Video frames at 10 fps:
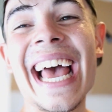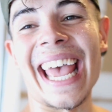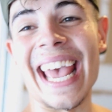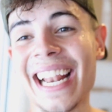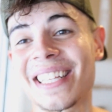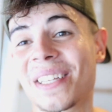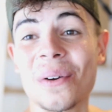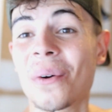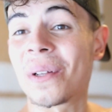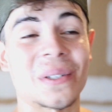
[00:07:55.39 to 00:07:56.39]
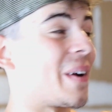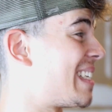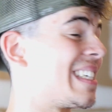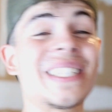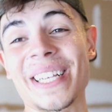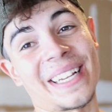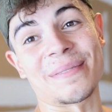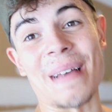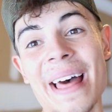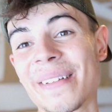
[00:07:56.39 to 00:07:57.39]
And I took the world's craziest shit in
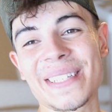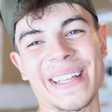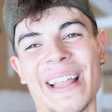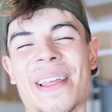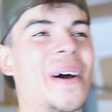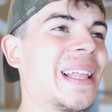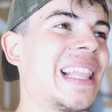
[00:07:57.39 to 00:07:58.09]
his bathroom too. Yo, I